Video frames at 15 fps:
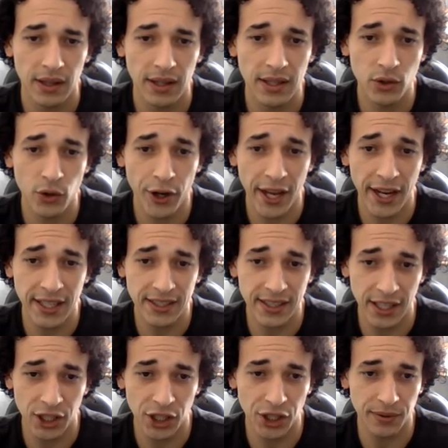
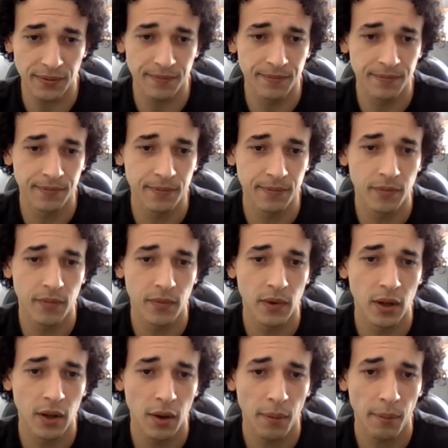Disorganization.
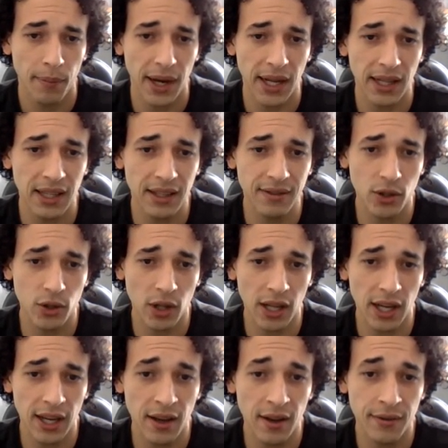By leaving our
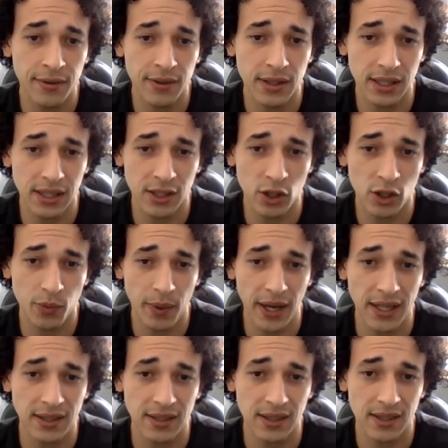lives and
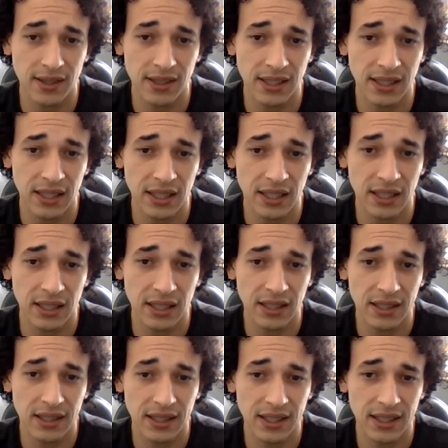spaces in
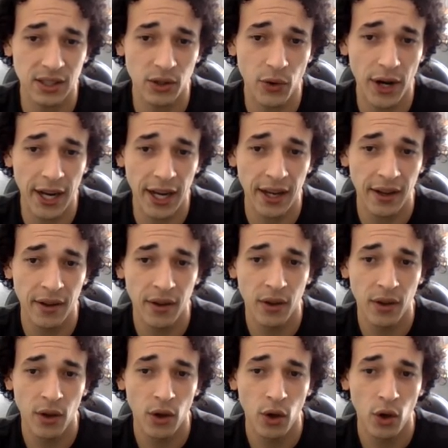disarray,
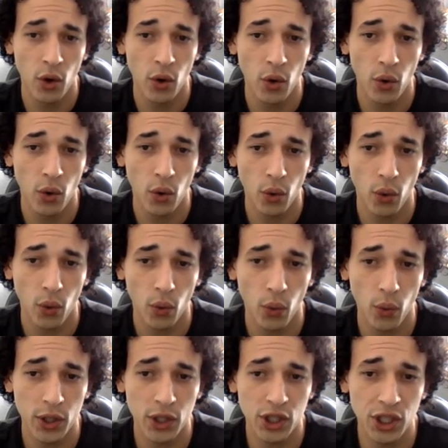
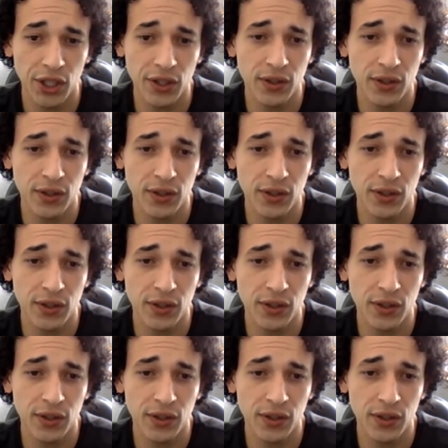we're